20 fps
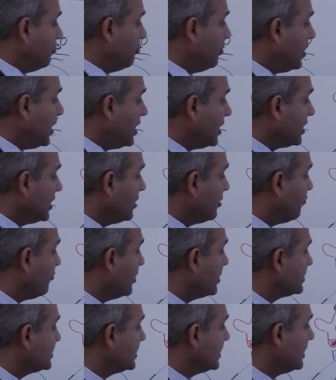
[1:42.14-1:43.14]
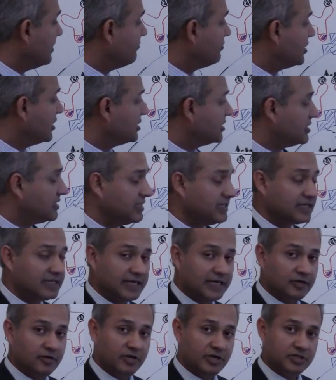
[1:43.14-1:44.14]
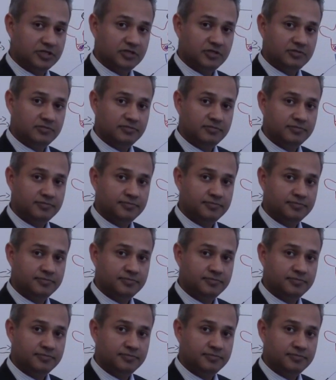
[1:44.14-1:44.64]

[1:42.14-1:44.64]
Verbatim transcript: but once they have done the degranulation,